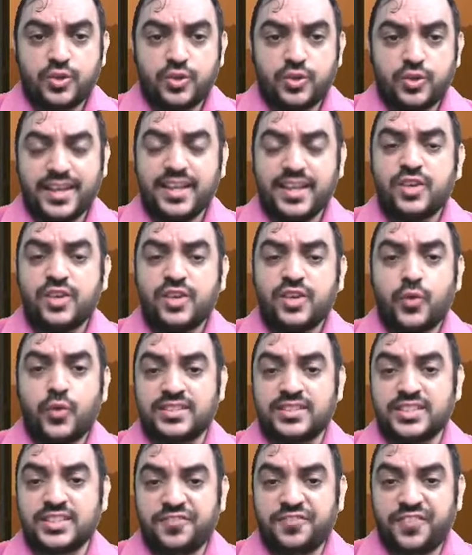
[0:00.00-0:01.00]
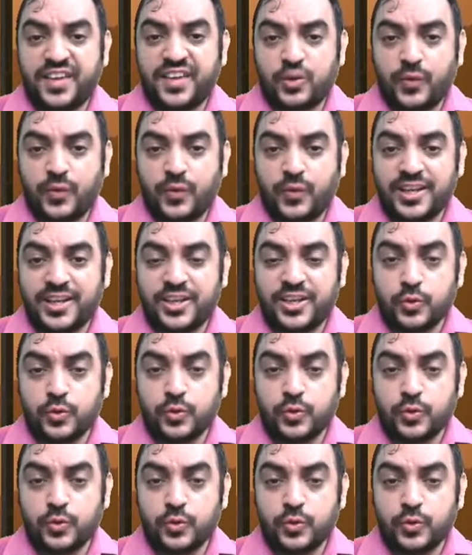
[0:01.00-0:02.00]
today what is the fair value
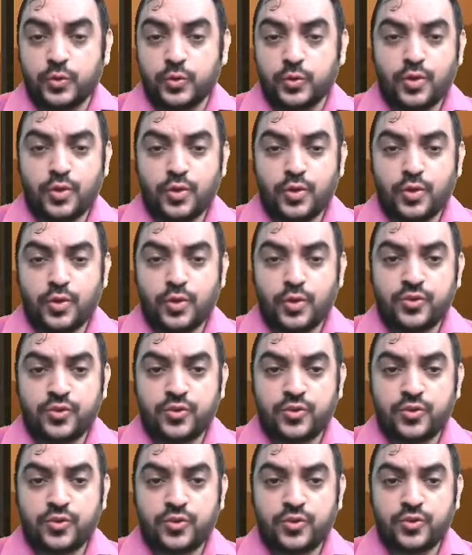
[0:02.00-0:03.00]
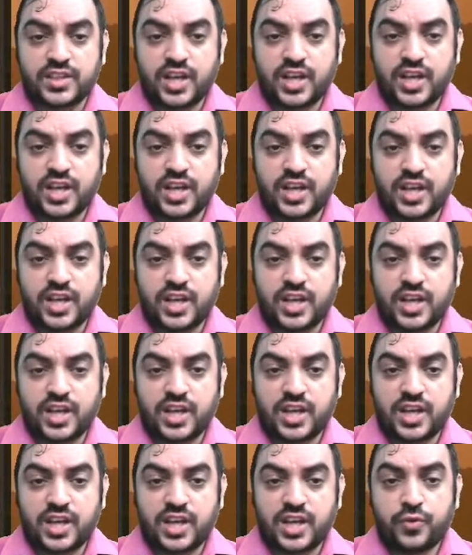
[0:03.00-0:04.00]
you have to discount
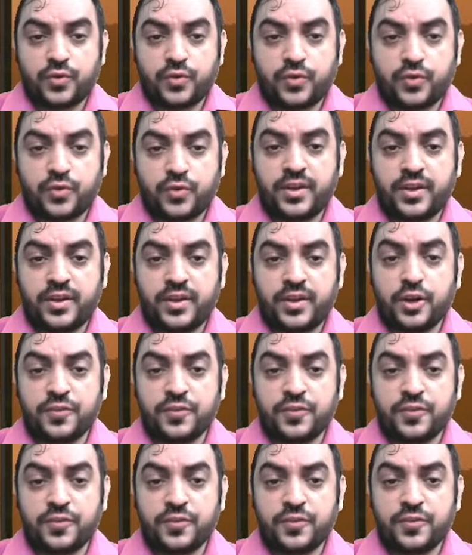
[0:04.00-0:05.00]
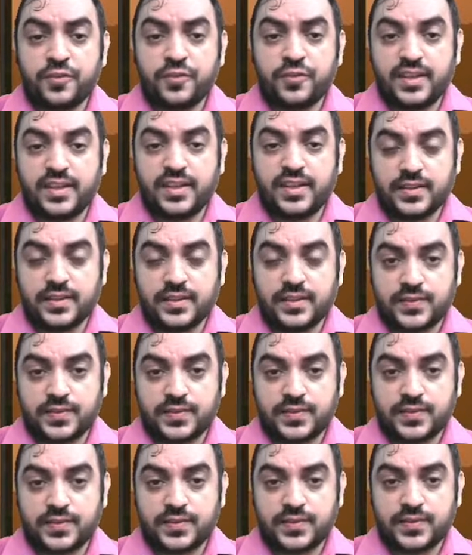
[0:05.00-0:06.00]
for a period of 3 years
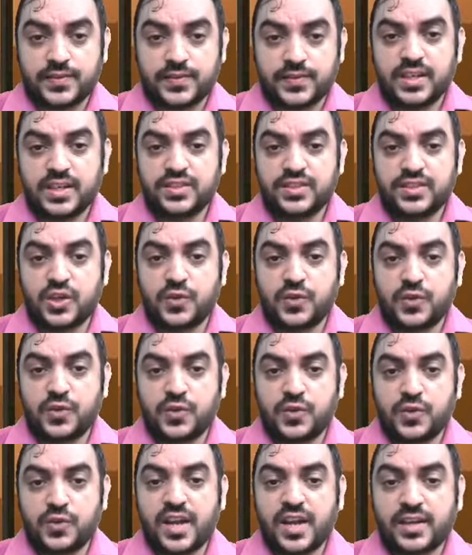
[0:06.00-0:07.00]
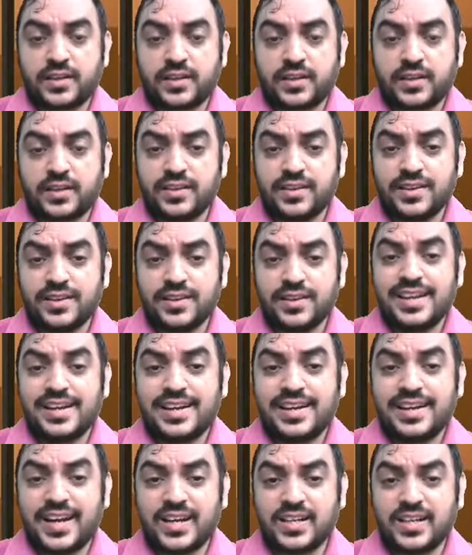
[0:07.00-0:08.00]
discounting factor
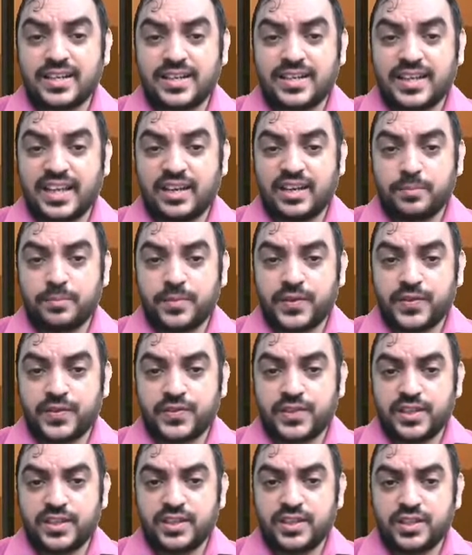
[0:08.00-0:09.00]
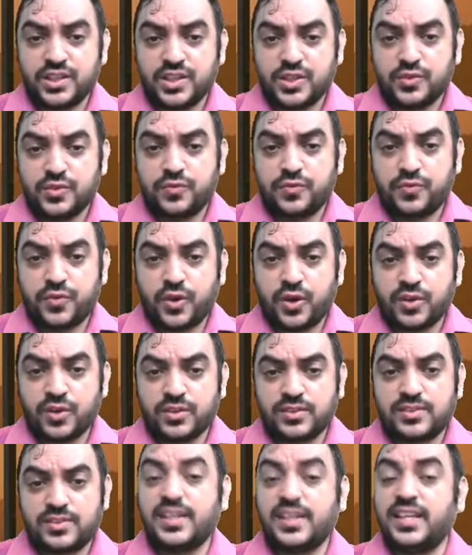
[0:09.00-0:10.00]
at 10% for
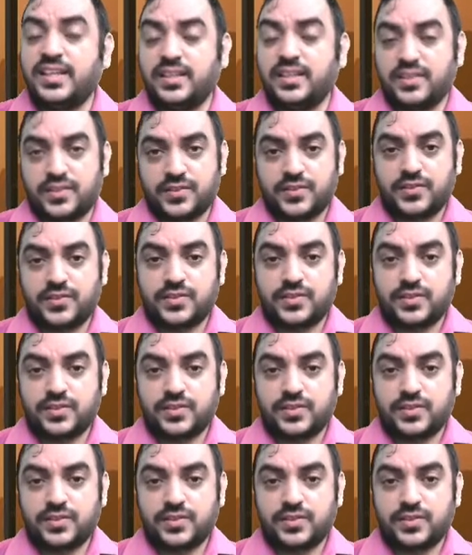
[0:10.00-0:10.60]
3 years